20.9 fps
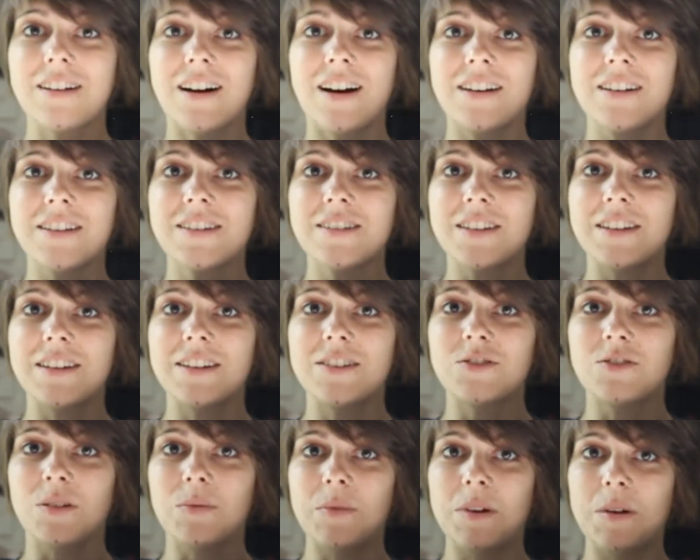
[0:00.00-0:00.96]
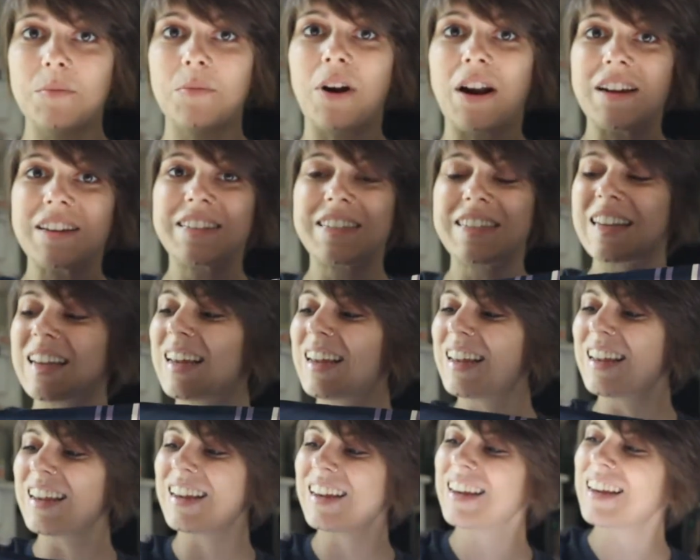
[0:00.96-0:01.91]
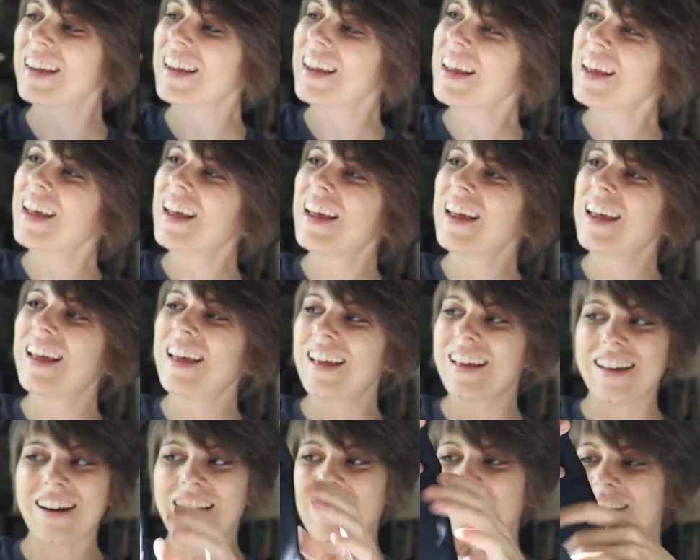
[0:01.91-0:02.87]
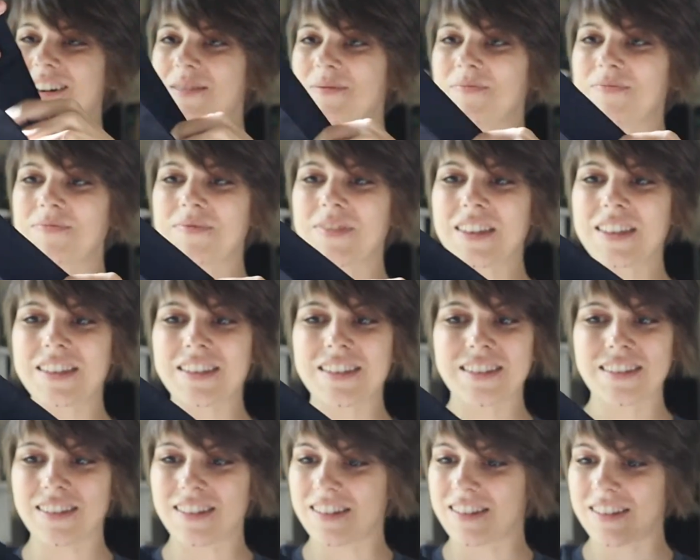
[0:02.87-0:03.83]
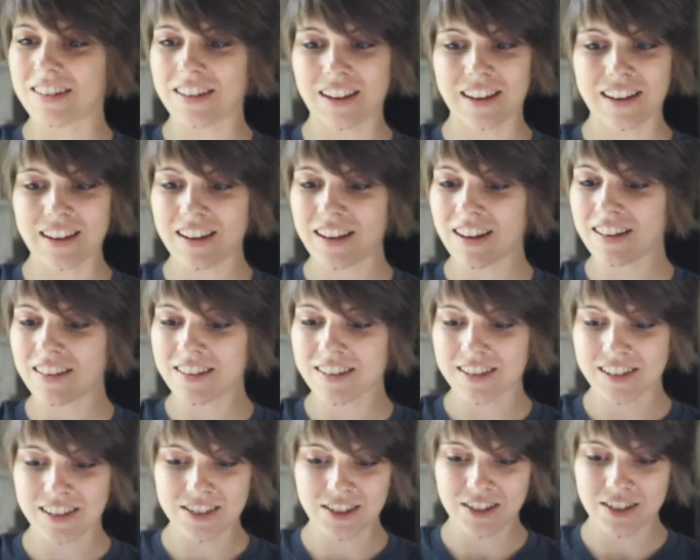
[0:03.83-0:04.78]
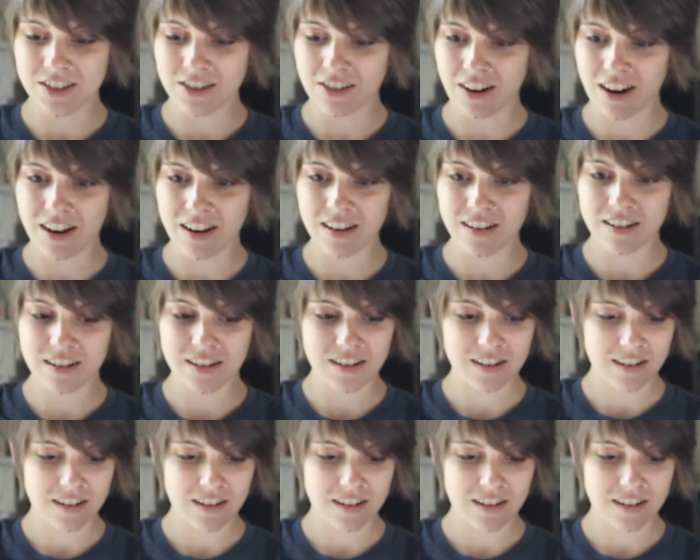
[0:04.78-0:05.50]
honestly extremely impressed. This, like, again, the stitching's great.